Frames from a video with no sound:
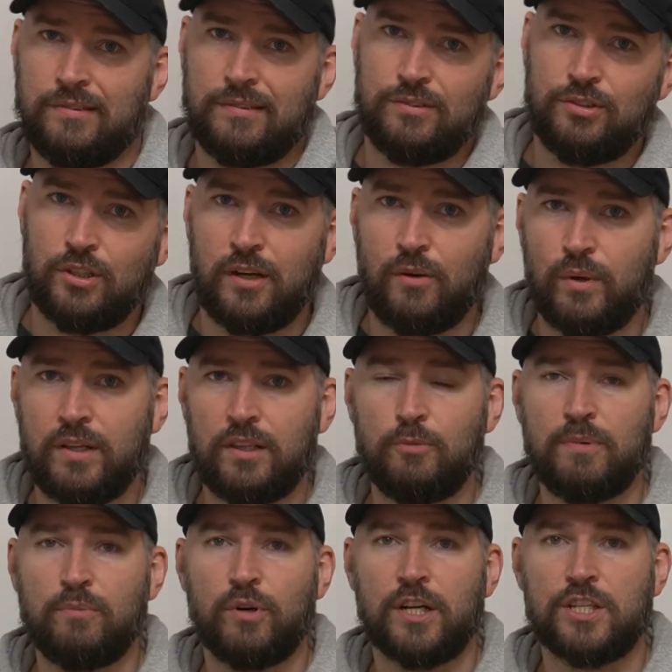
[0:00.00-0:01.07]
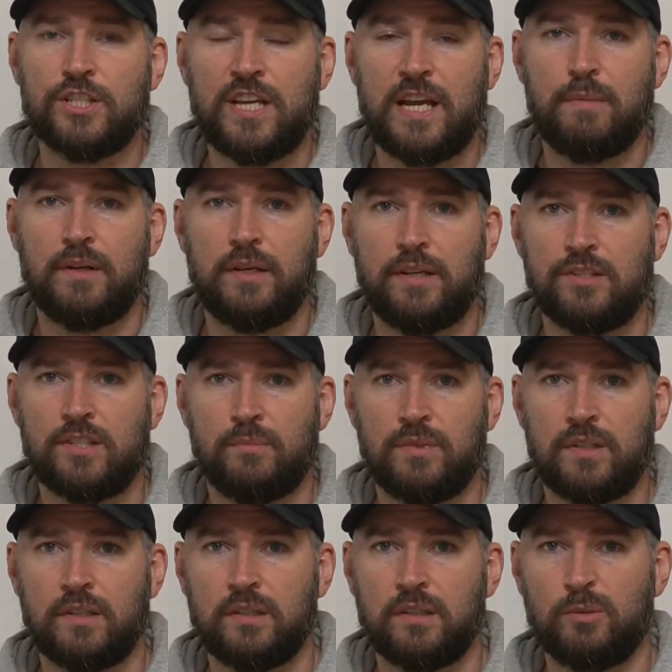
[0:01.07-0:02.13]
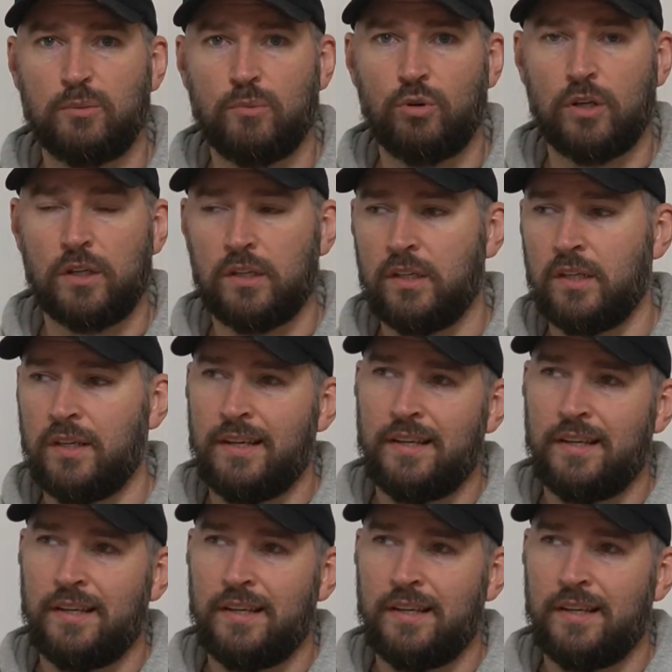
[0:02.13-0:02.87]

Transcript: You know, I wanted a little bit more excitement and something a little bit more